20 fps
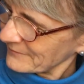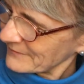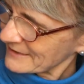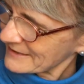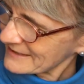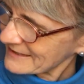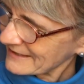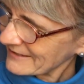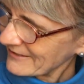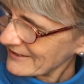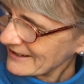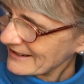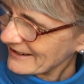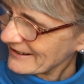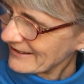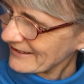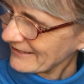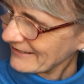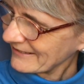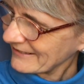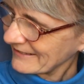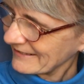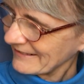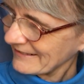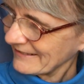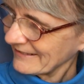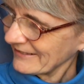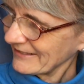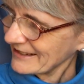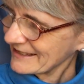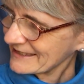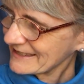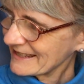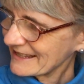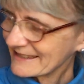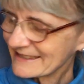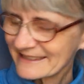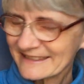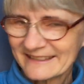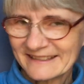you see right here what it
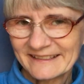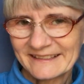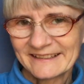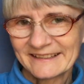says?